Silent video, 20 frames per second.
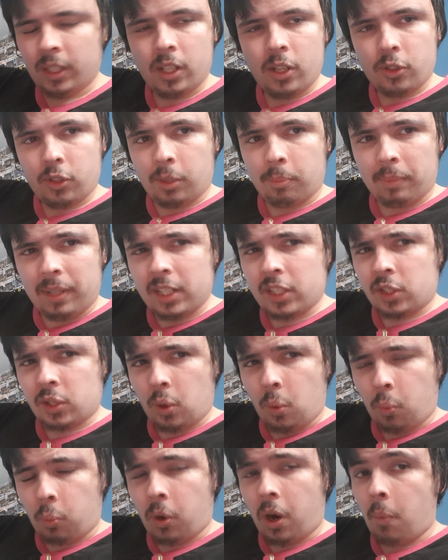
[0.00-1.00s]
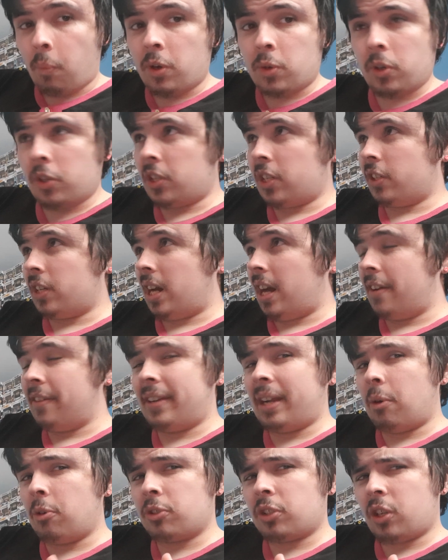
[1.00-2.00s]
So match 1, which was
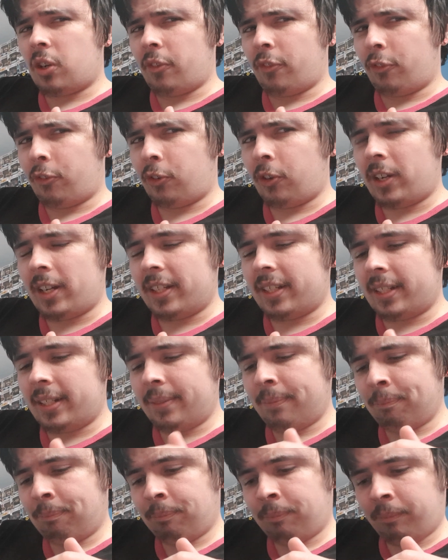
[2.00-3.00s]
announced on Friday,